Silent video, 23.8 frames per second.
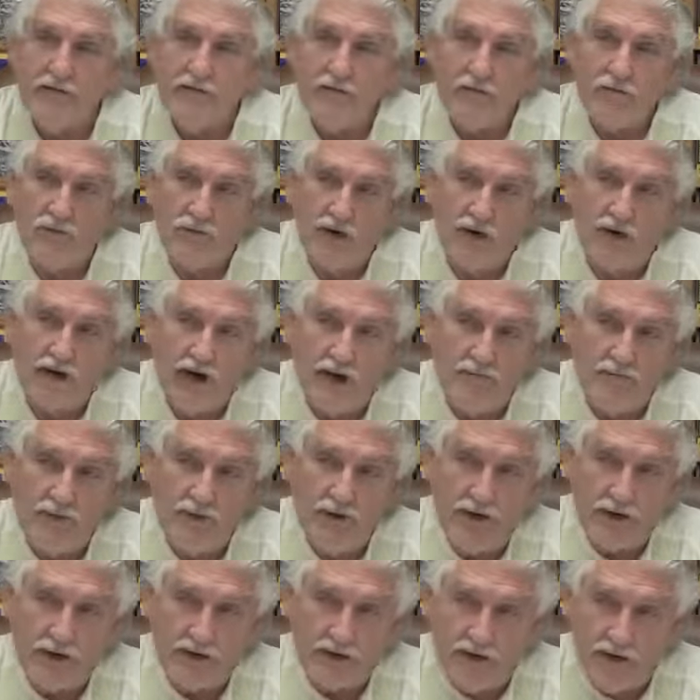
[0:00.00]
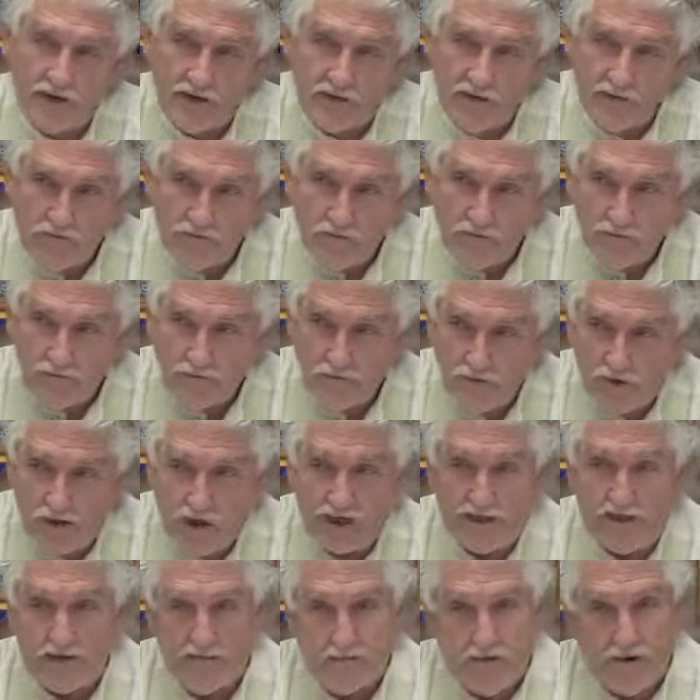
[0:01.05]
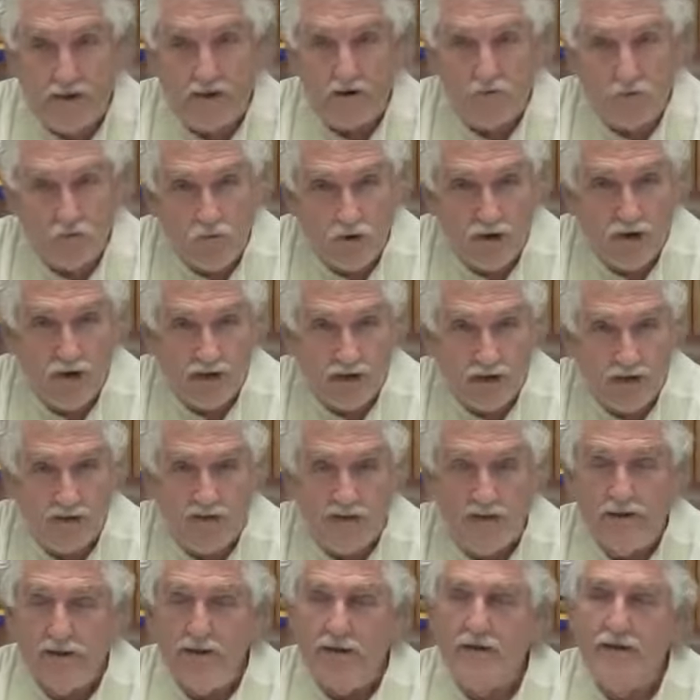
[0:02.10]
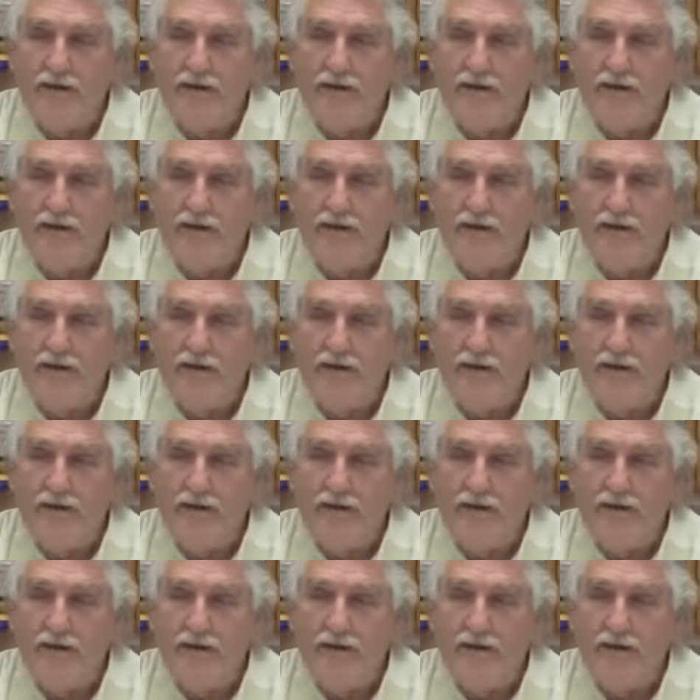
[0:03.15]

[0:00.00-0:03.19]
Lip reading: The one I picked, we got to pick one